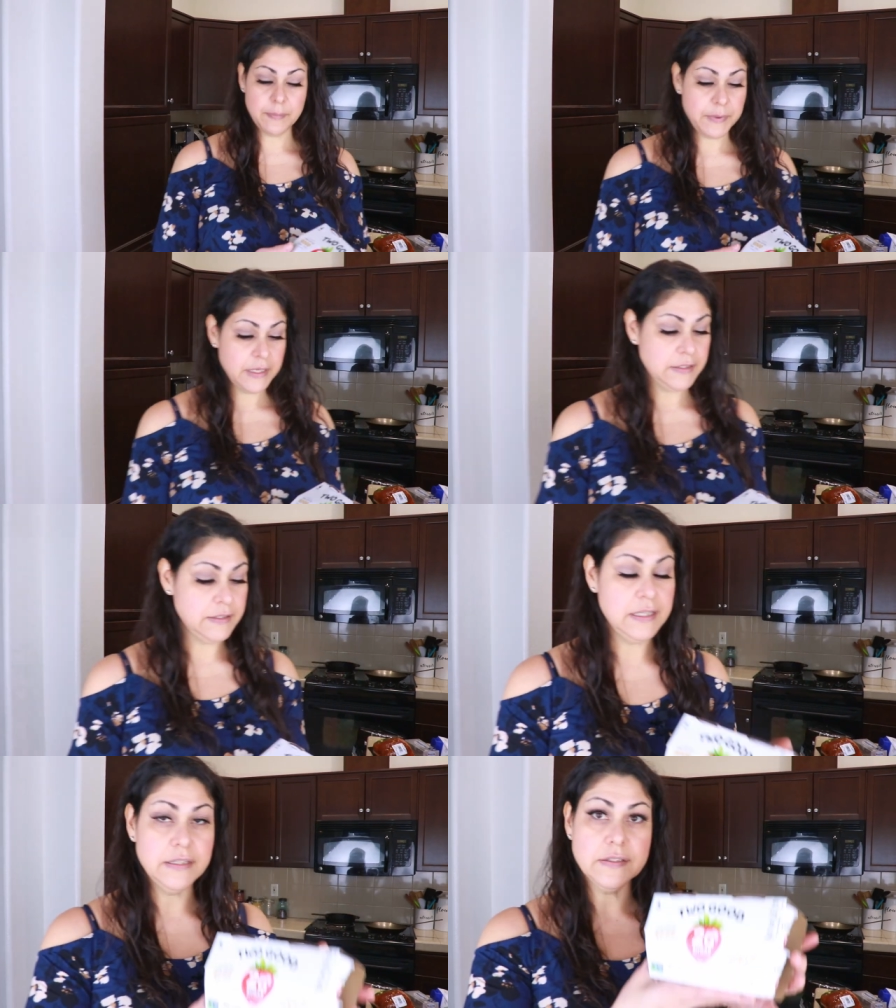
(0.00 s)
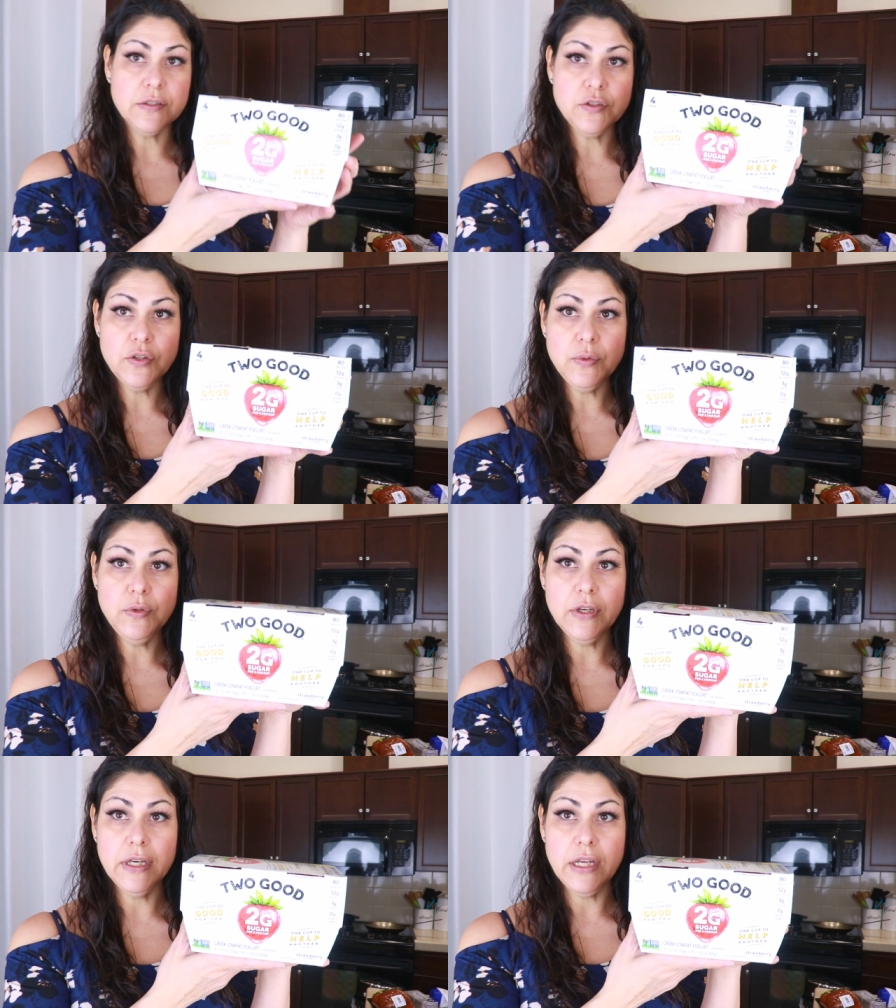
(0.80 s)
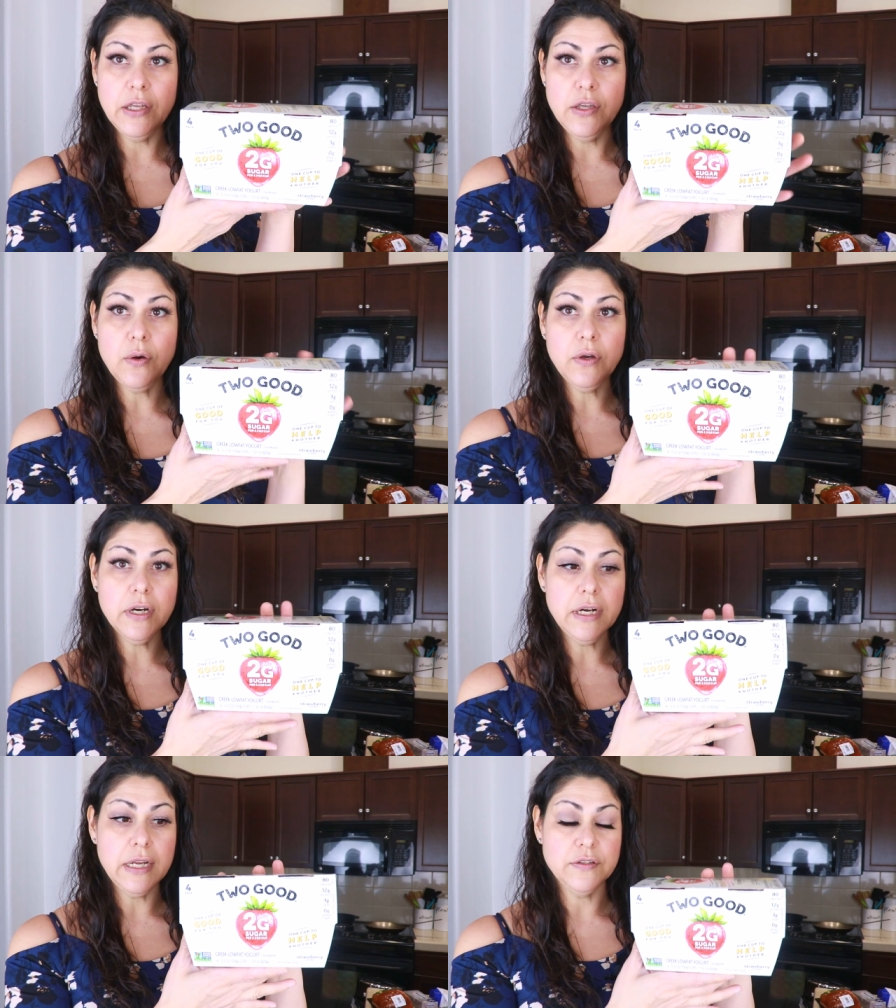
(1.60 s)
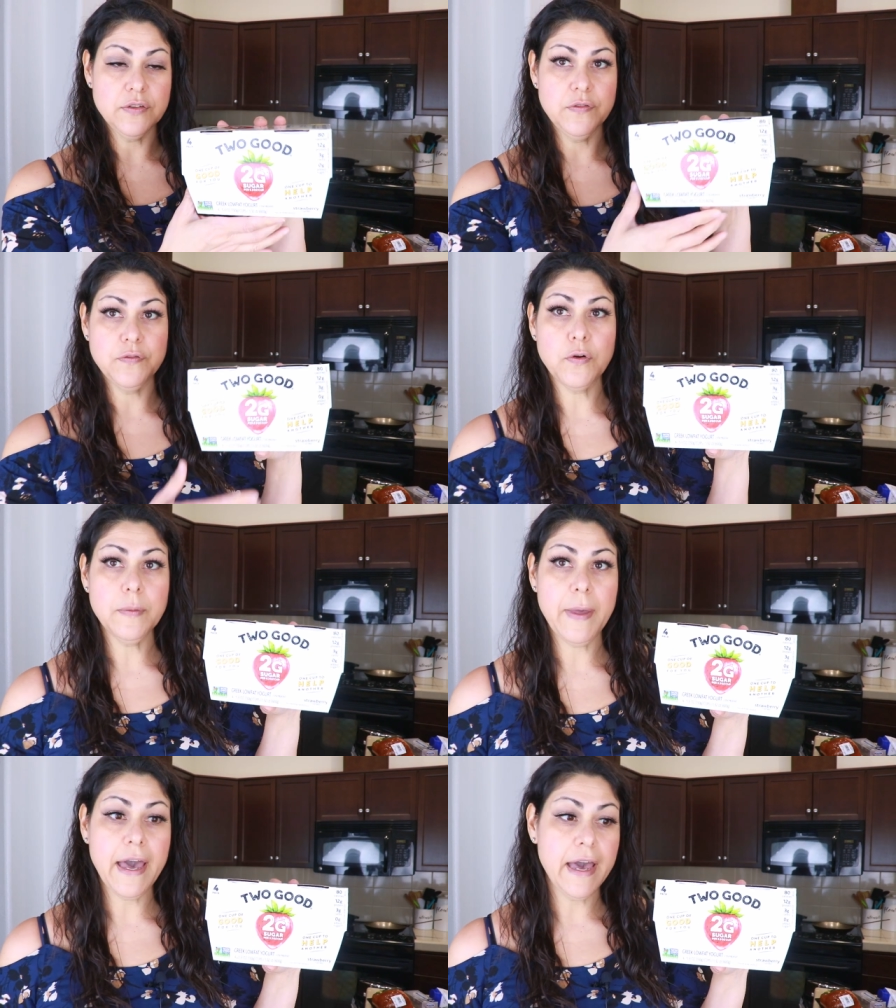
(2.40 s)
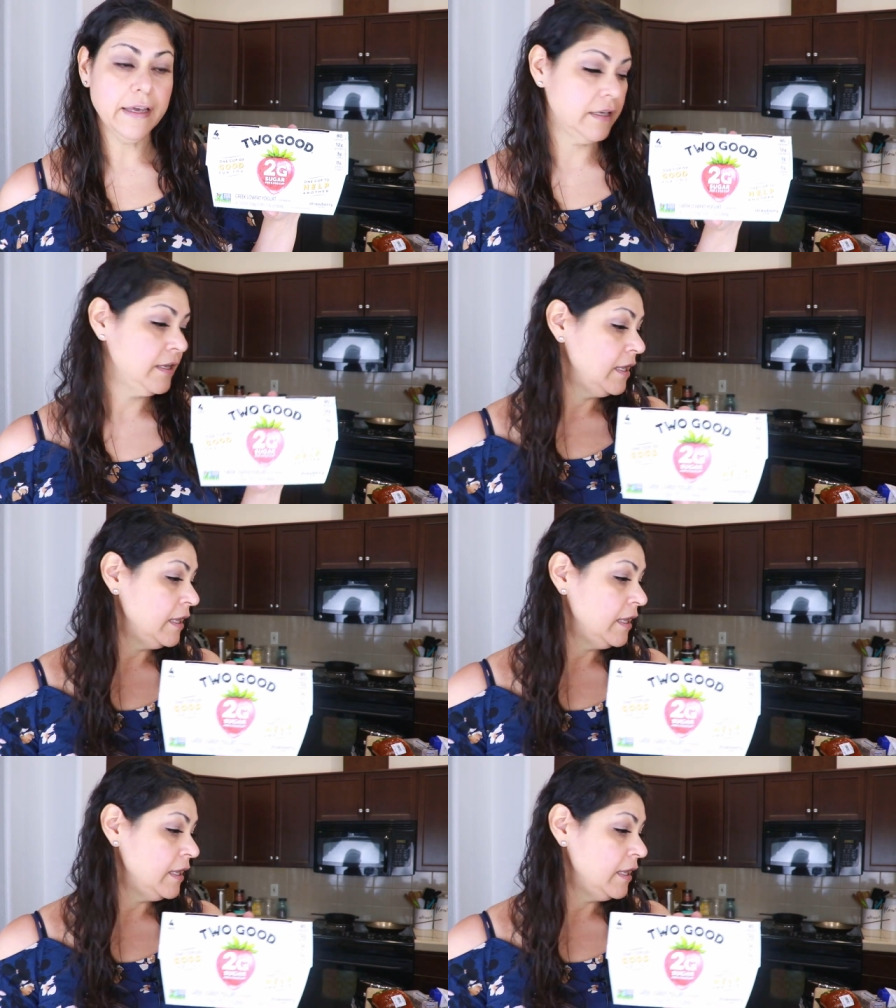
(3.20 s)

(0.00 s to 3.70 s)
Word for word: up is this Too Good yogurt. It's a four pack.